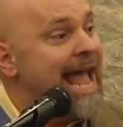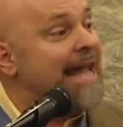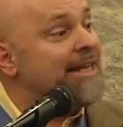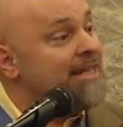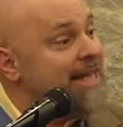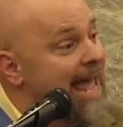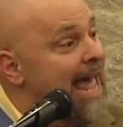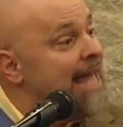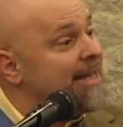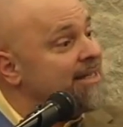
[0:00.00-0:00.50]

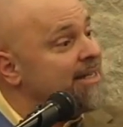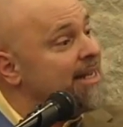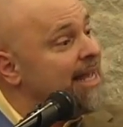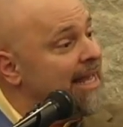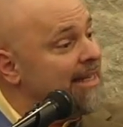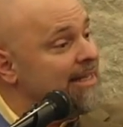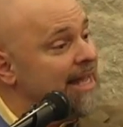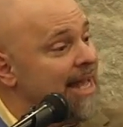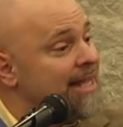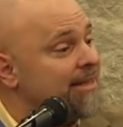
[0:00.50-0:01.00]
And yet,
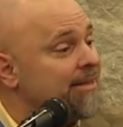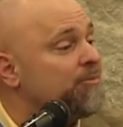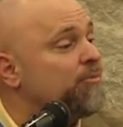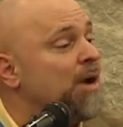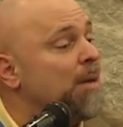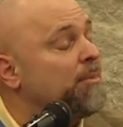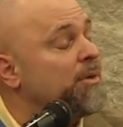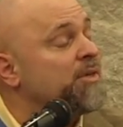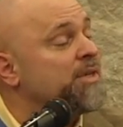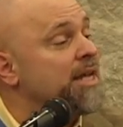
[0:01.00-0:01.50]
and yet,
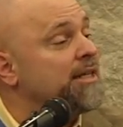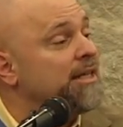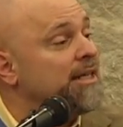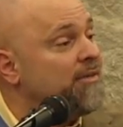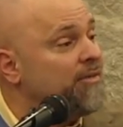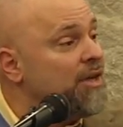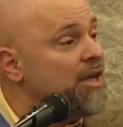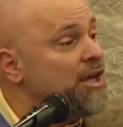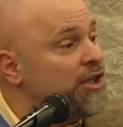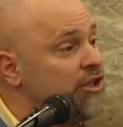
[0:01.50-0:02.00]

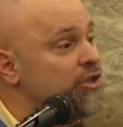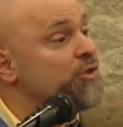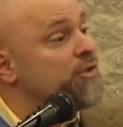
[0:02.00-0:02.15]
representative,